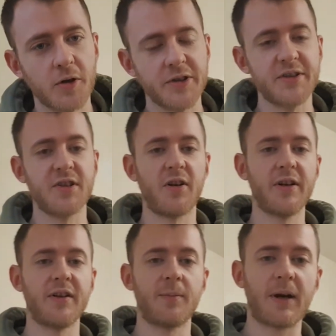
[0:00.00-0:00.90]

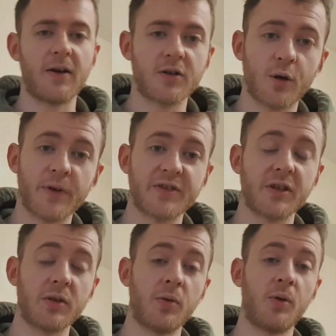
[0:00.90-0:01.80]
decided about going to
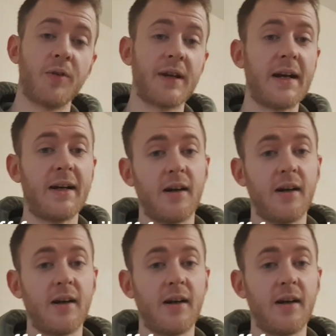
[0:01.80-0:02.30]
court that